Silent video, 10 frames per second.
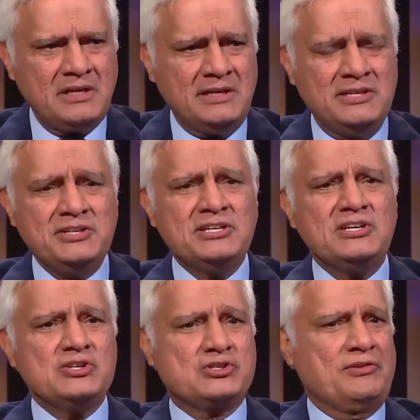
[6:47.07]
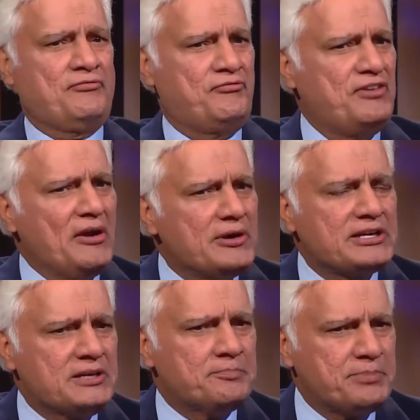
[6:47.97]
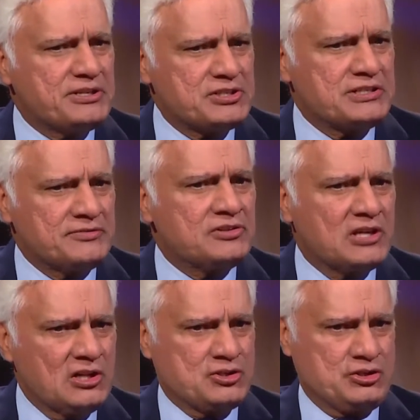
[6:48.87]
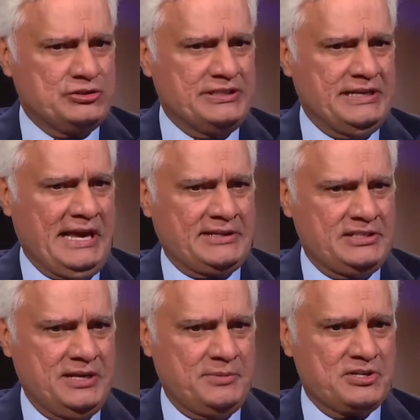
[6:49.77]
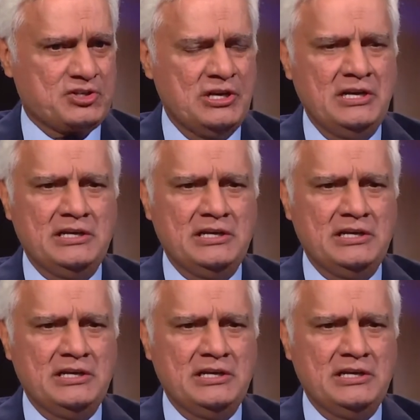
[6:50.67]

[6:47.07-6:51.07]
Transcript: India is a very competitive culture in academics.